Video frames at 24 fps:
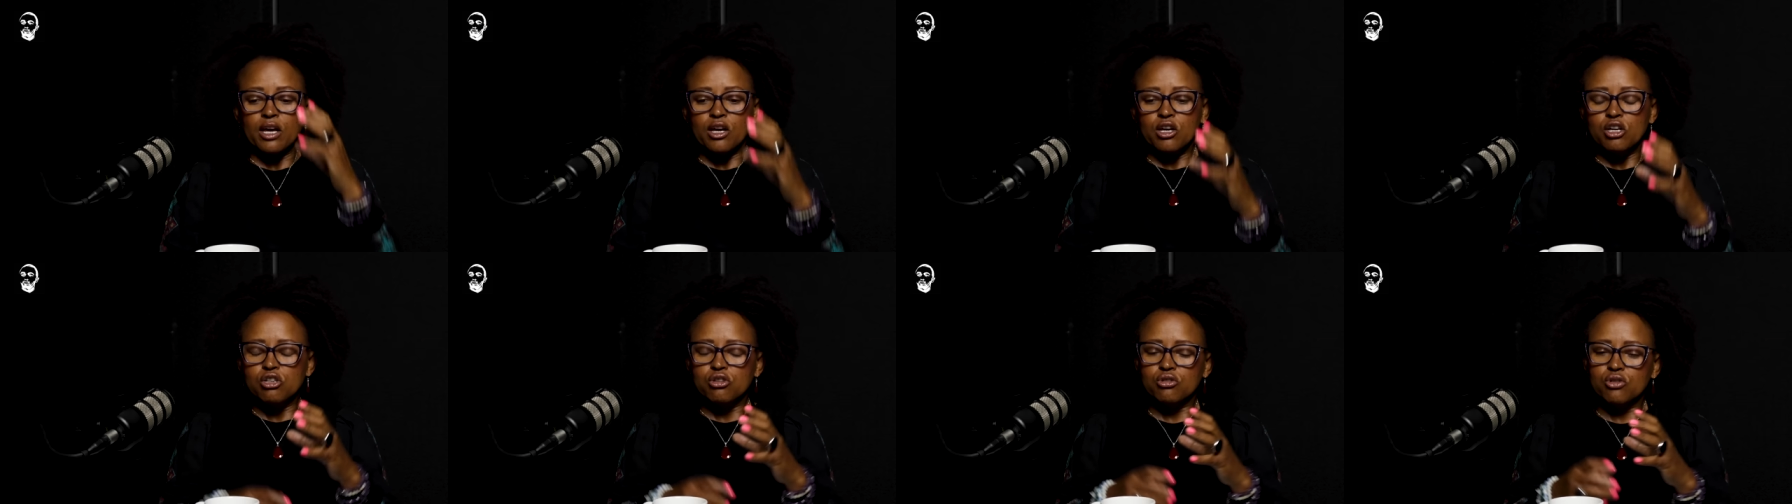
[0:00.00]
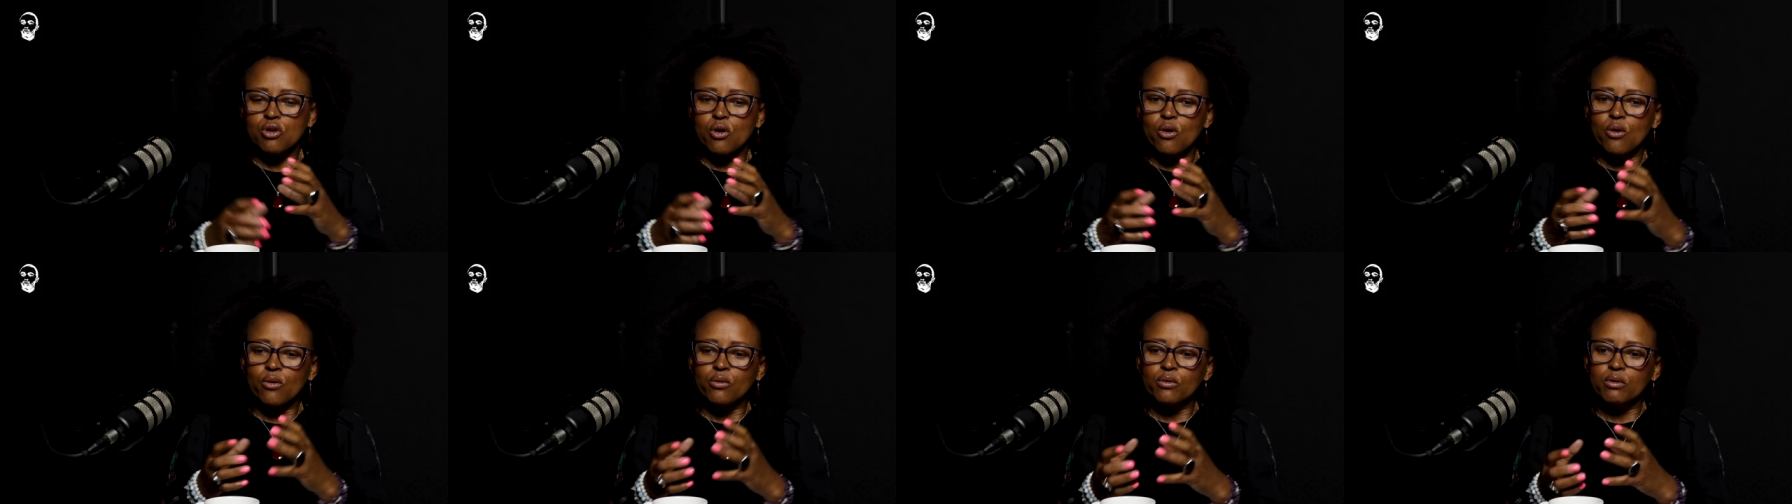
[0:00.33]

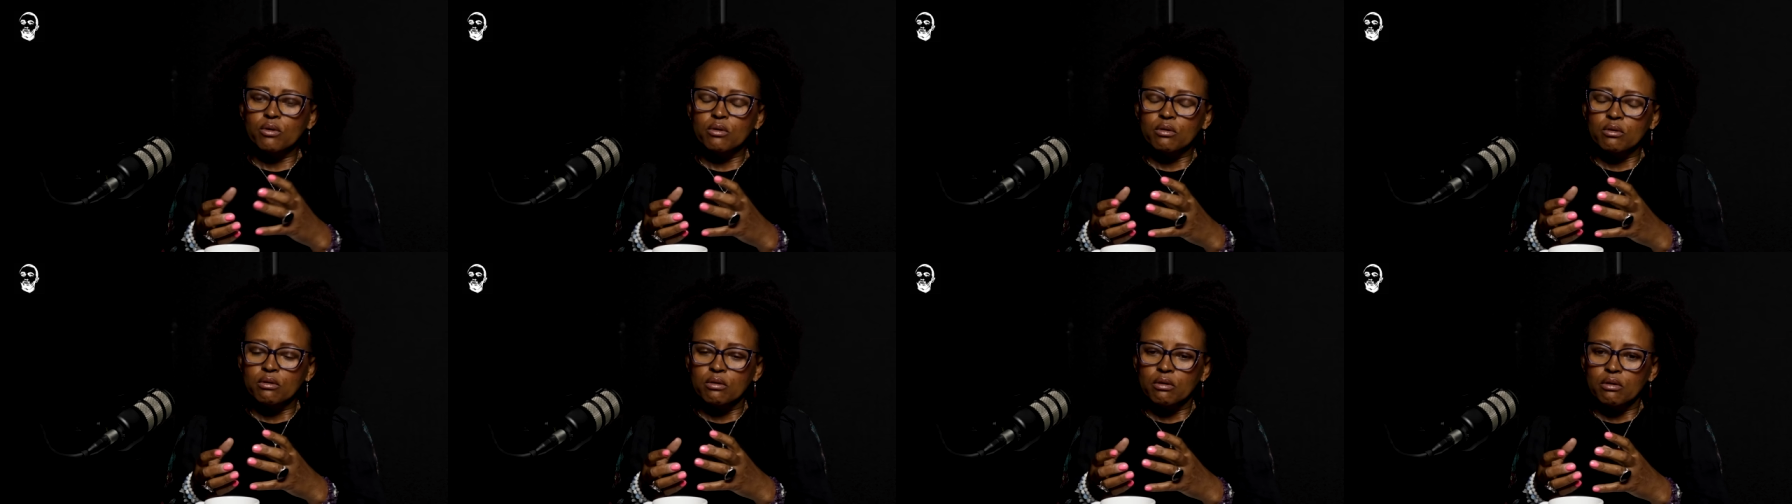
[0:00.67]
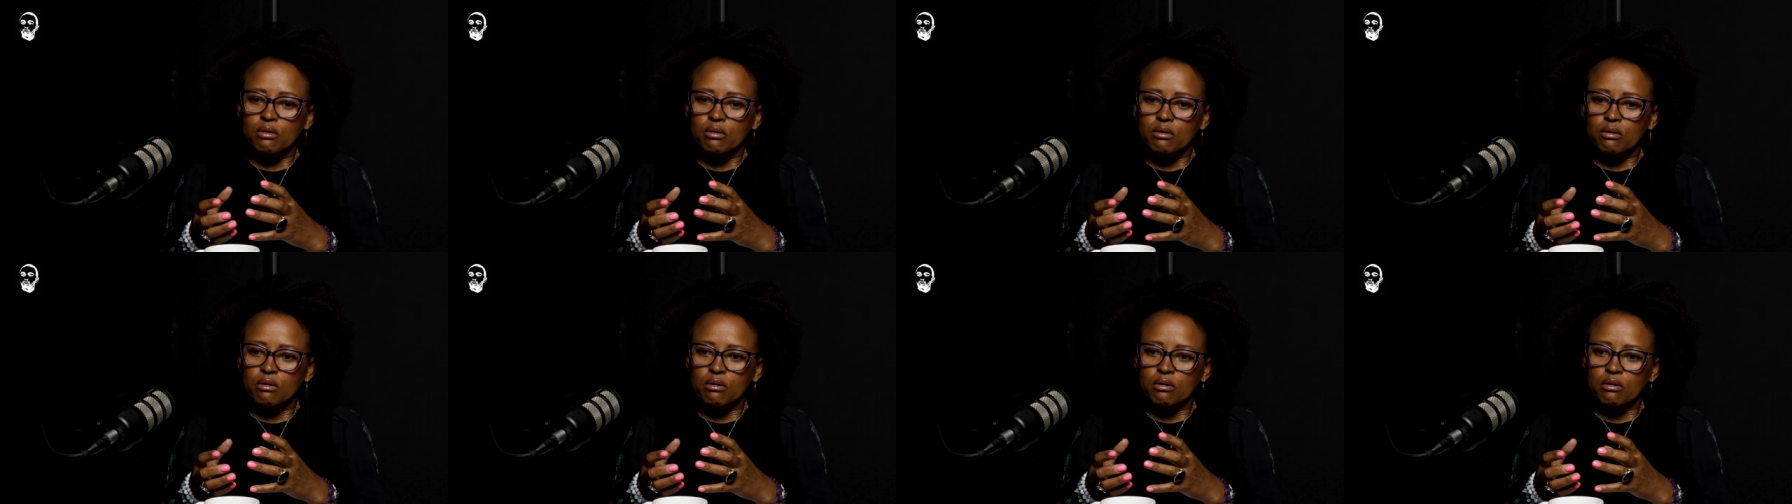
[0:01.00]
So
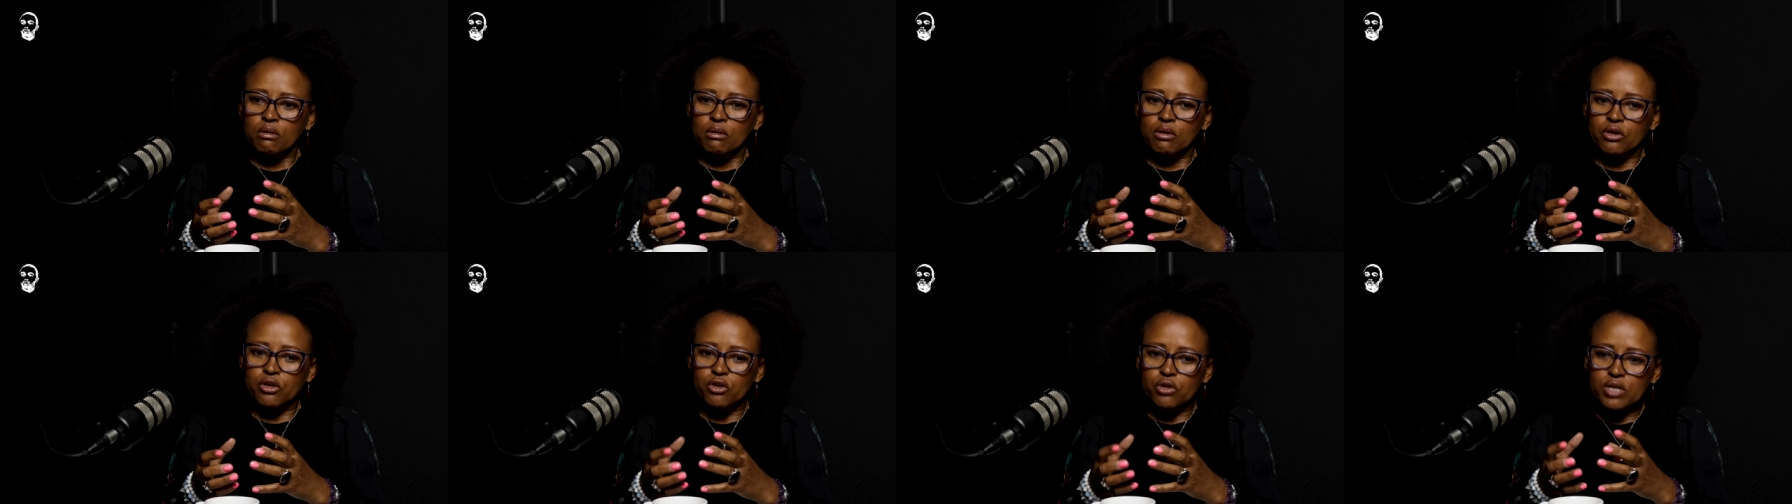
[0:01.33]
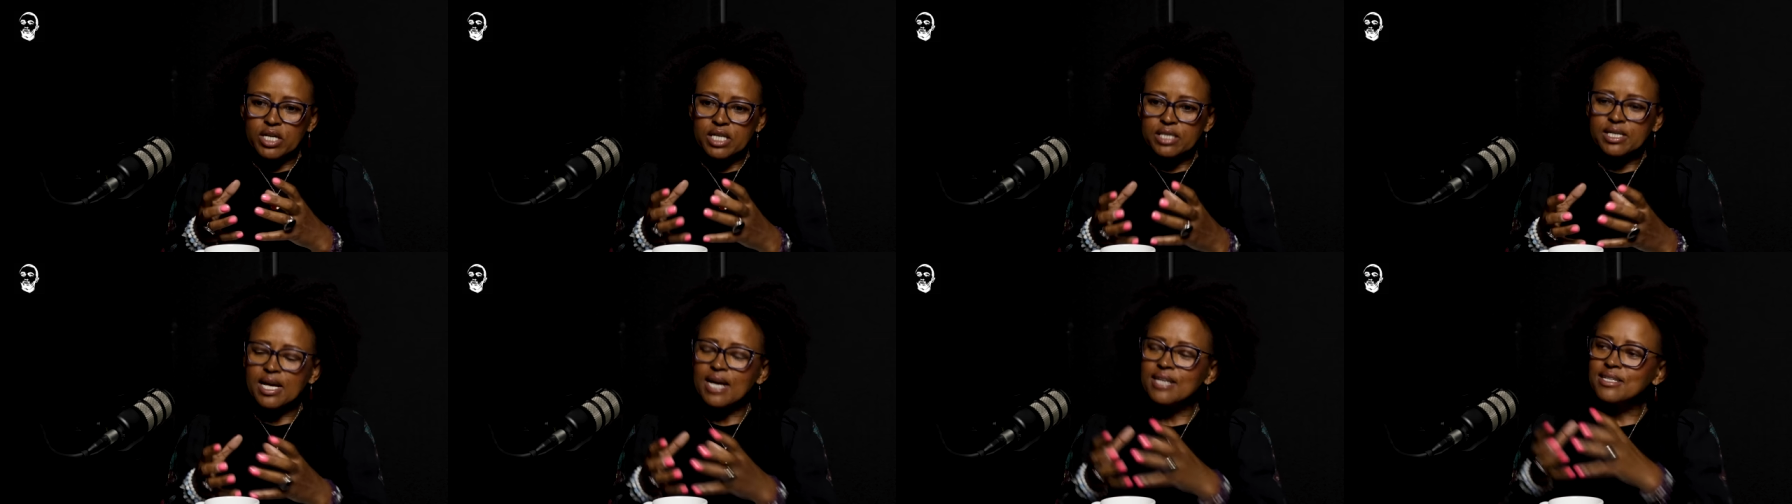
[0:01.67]

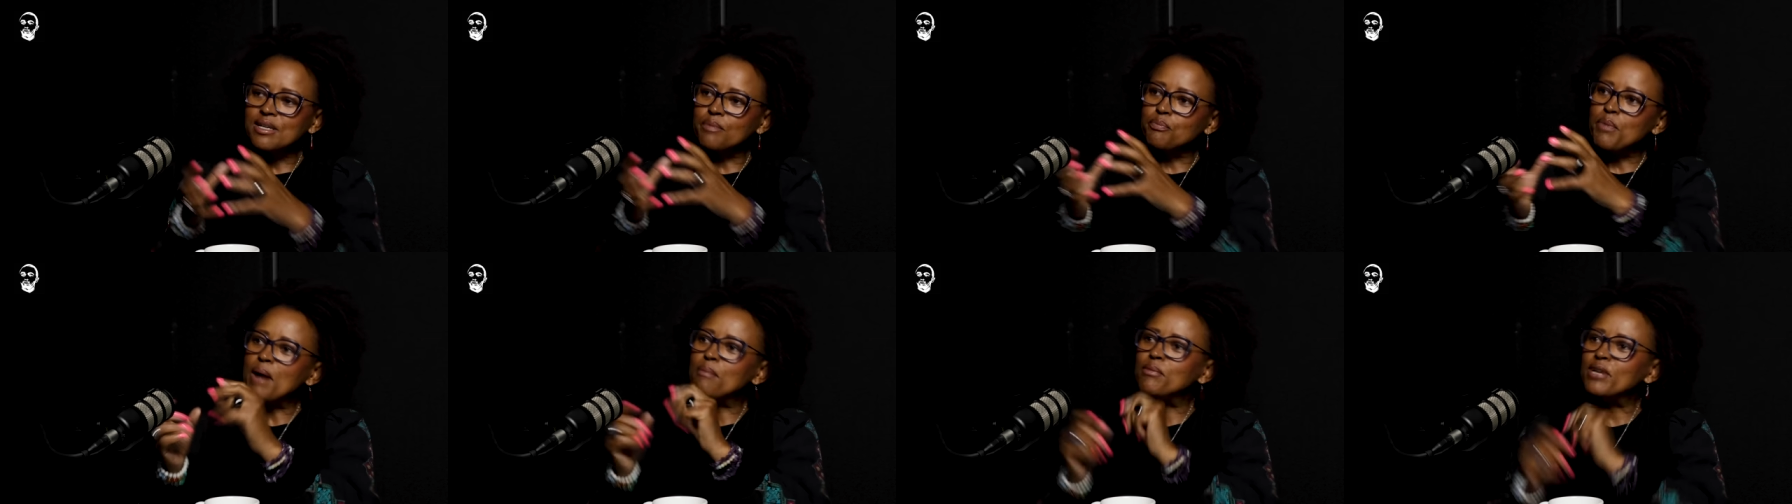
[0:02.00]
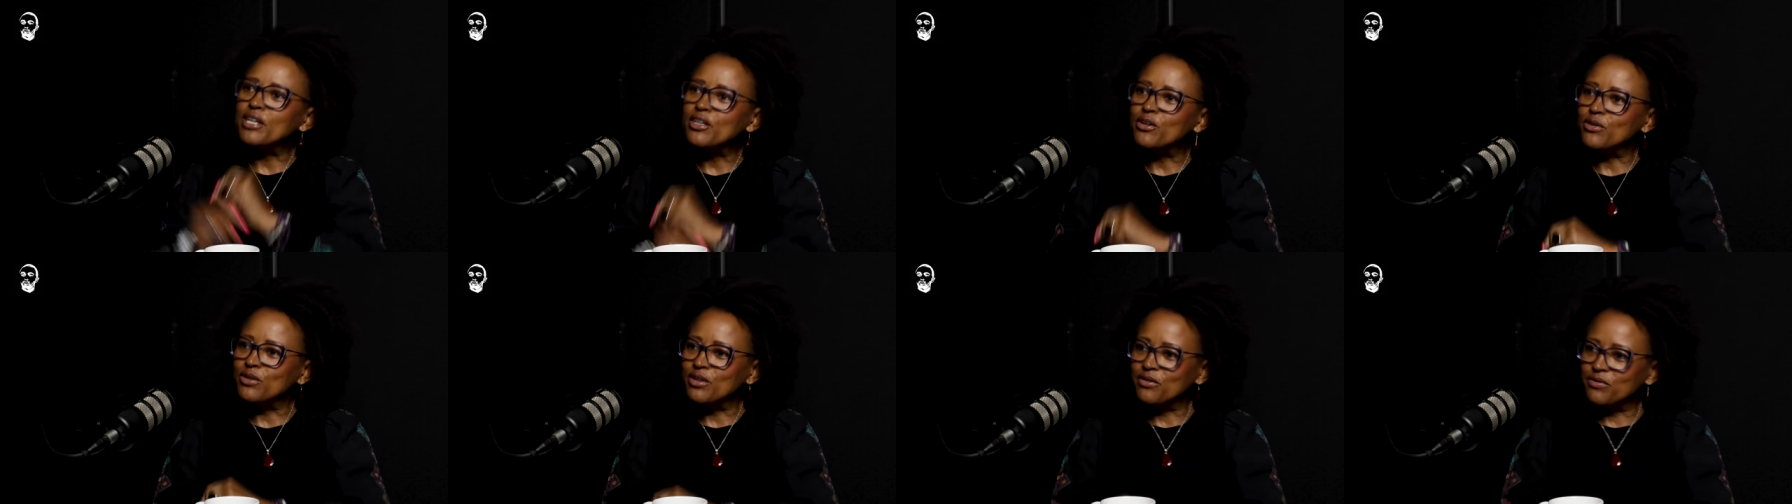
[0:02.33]
UNISA is a
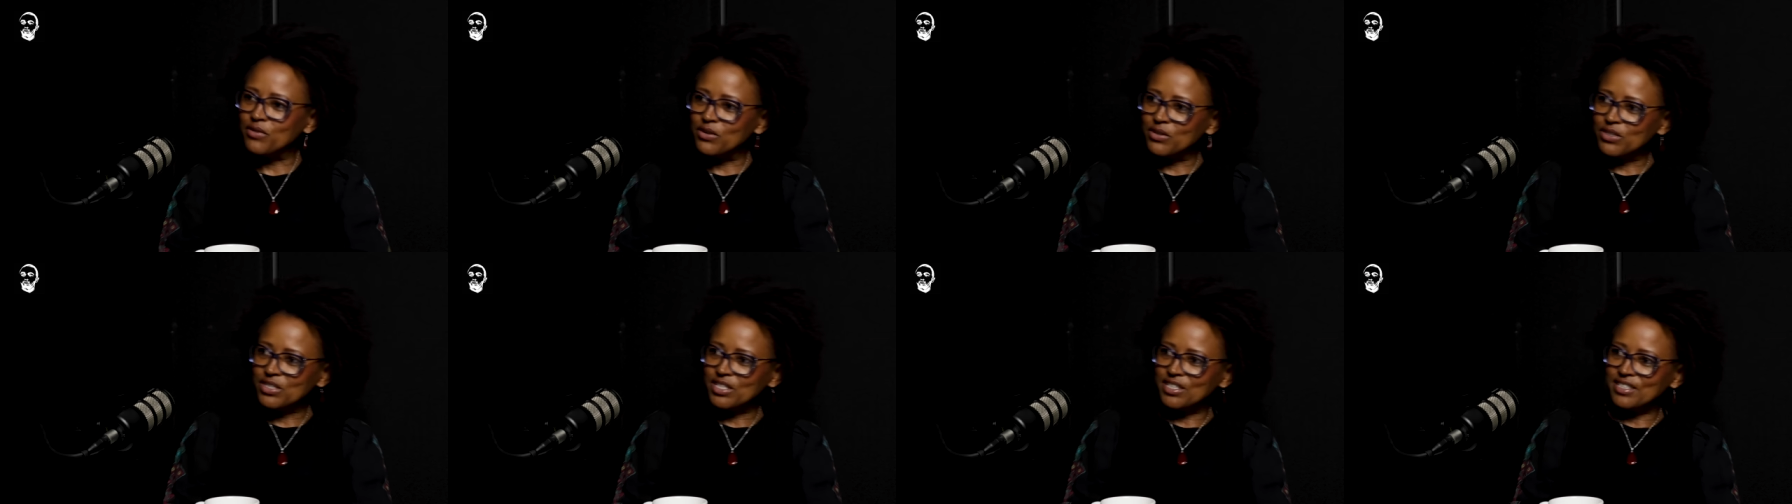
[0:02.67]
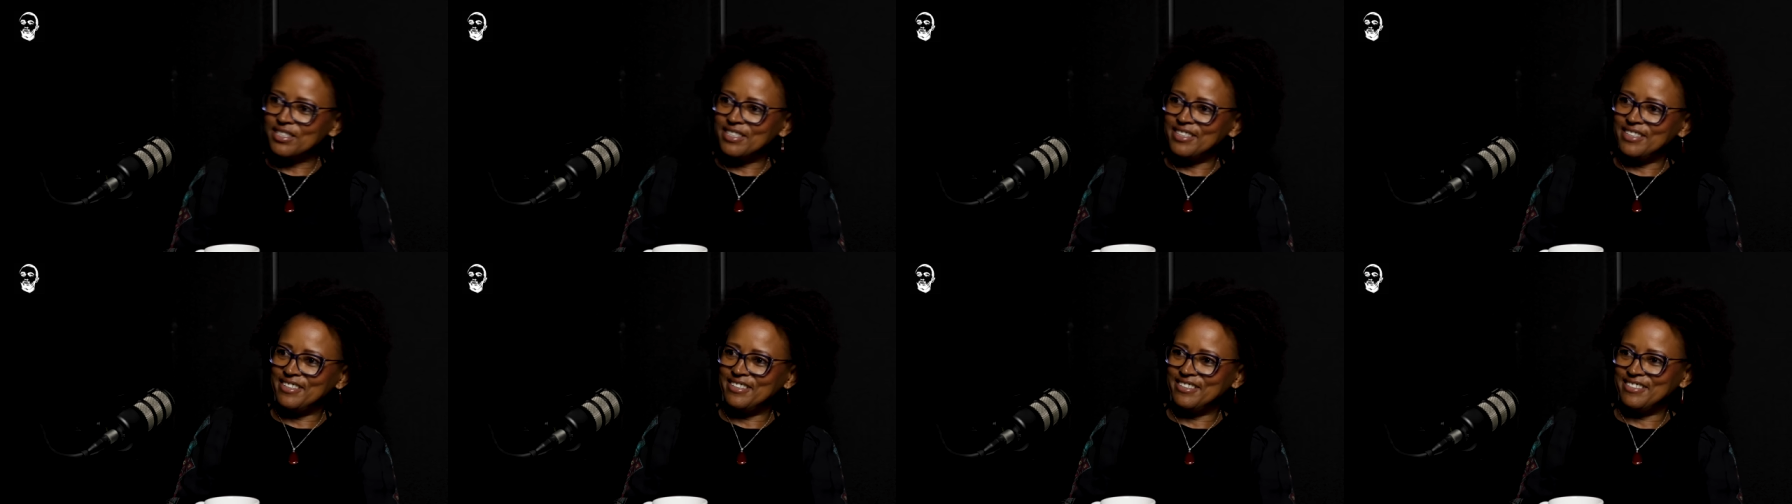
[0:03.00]
public
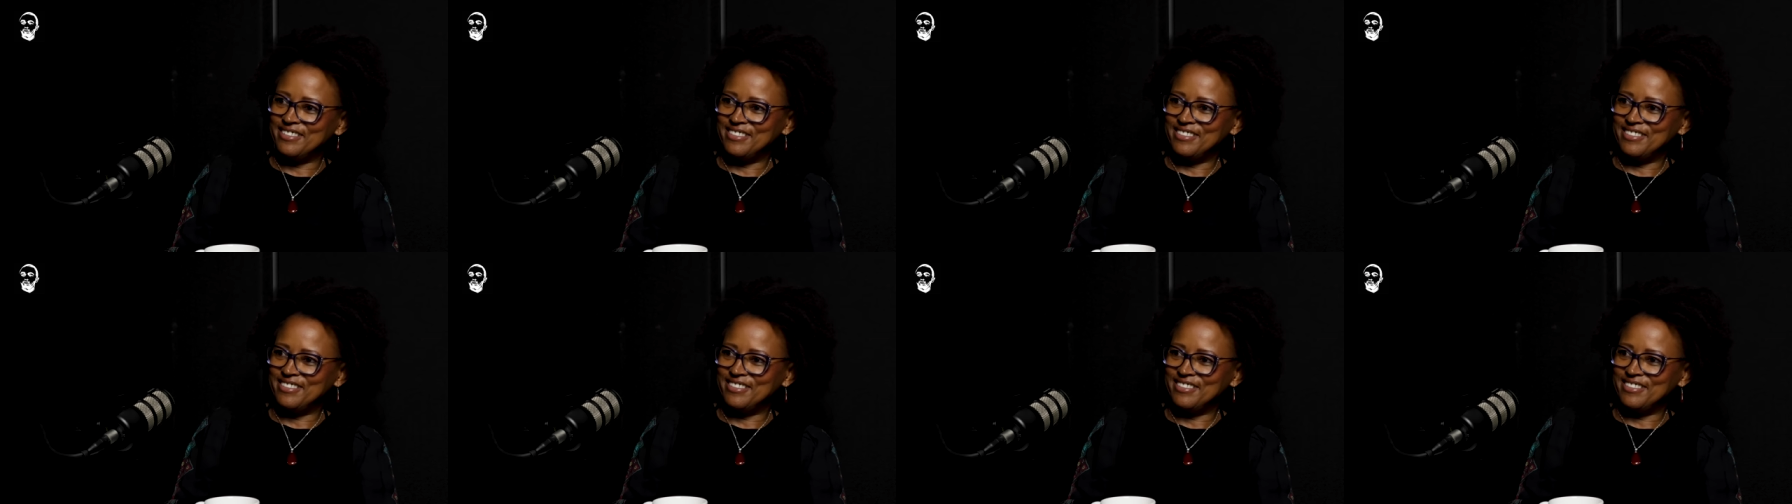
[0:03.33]
university,